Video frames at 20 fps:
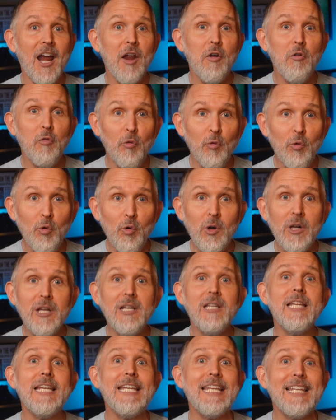I
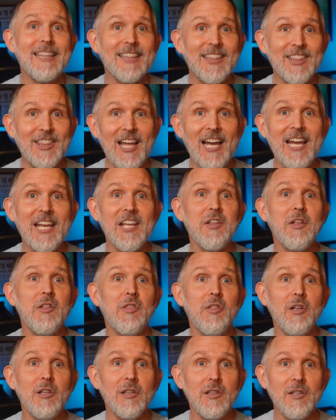really like
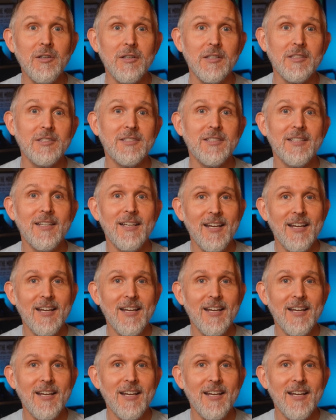the looks